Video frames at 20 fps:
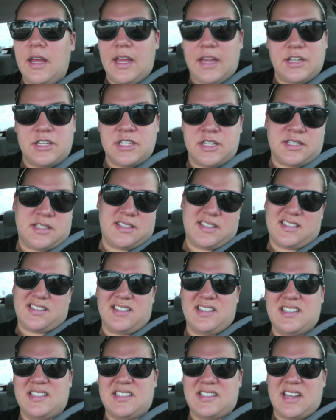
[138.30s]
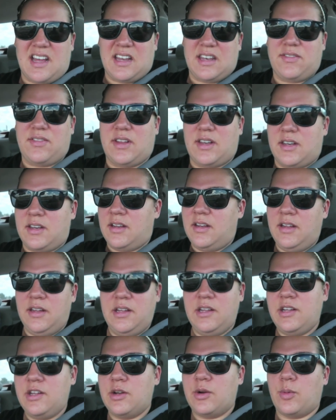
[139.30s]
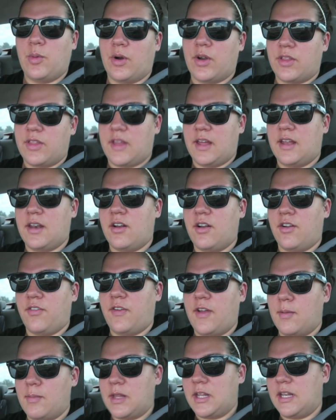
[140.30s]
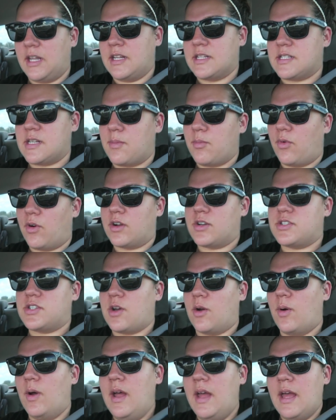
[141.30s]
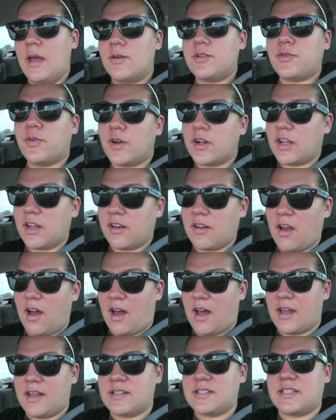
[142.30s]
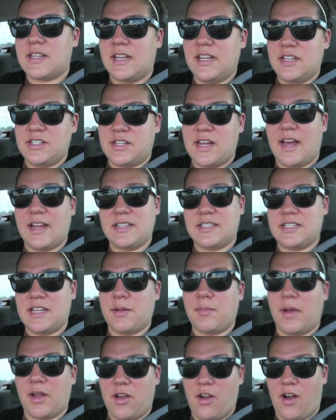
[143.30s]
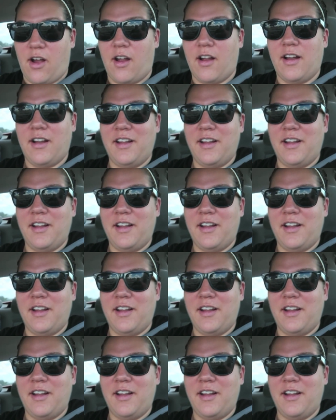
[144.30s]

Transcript: It just, it's not even worth it. Her family needs it more. So it was for a good cause that he had to take my car